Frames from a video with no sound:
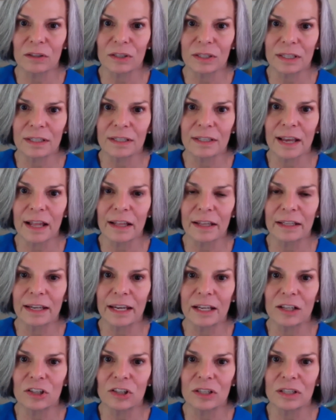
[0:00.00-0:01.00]

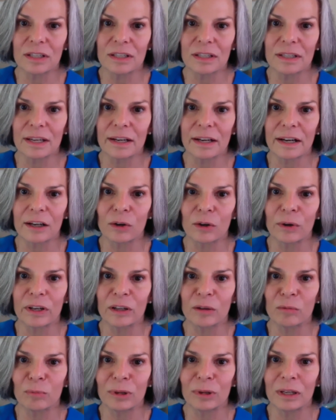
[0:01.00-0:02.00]
consolidations that are going
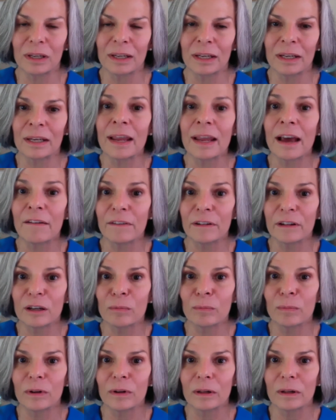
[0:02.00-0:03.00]
to be an
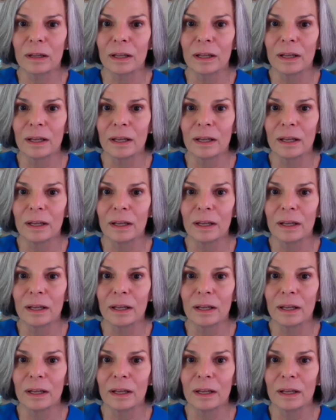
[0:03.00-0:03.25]
inevitable